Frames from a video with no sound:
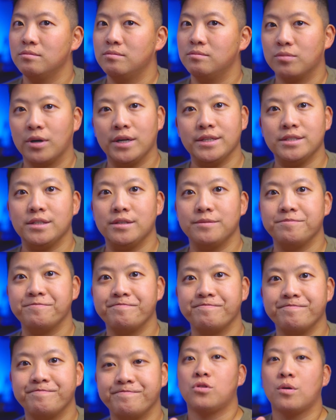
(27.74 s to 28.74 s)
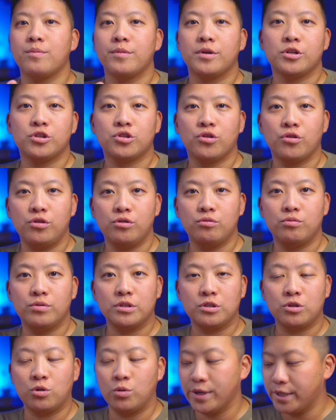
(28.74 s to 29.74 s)
pricey. So I'm going to show you
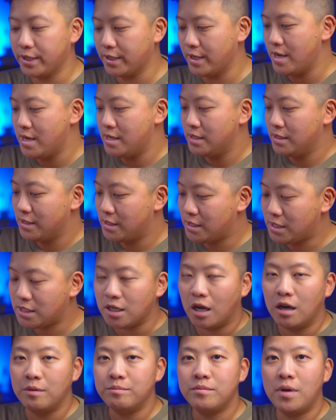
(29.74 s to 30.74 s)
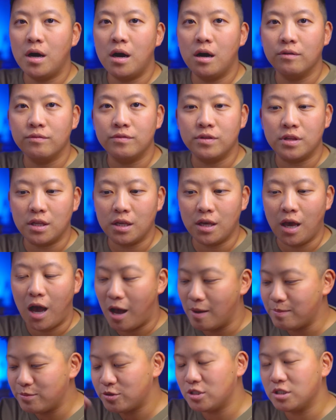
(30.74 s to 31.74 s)
real quick some of the
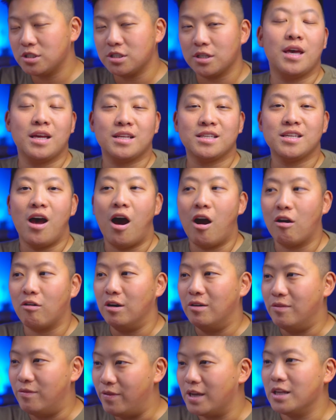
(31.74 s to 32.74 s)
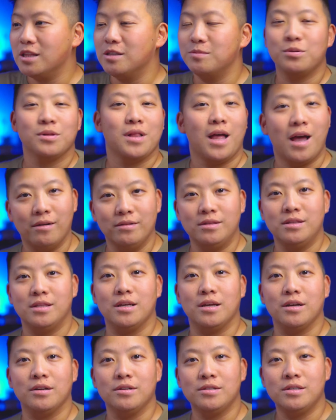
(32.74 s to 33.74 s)
options that are available out
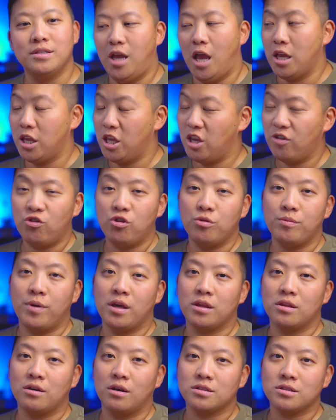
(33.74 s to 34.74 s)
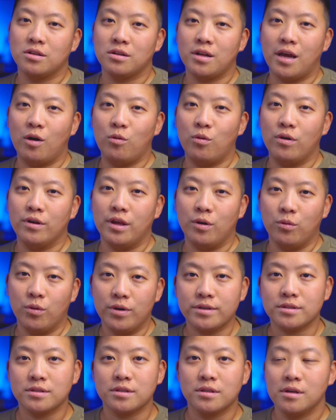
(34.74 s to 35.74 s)
there and give you my thoughts on how well they
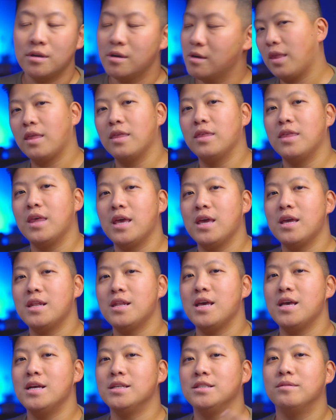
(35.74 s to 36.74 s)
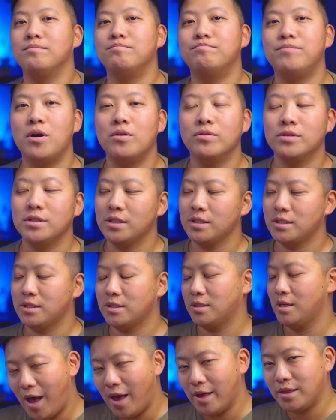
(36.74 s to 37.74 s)
worked. Then as a
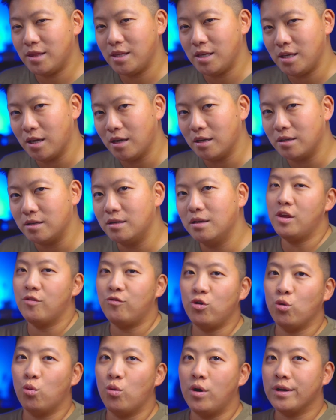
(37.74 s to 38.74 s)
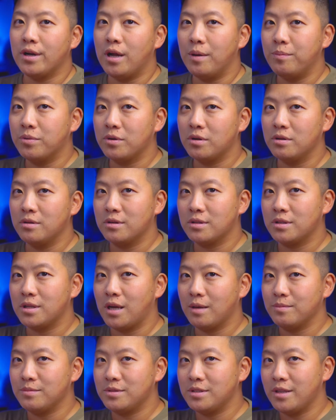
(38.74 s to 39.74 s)
bonus at the end, if you want, I'll put a little
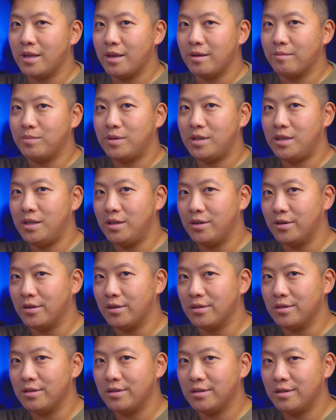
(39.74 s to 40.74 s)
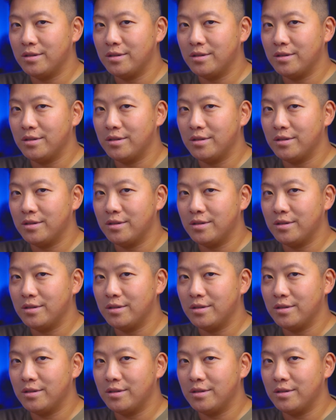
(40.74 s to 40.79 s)
timestamp here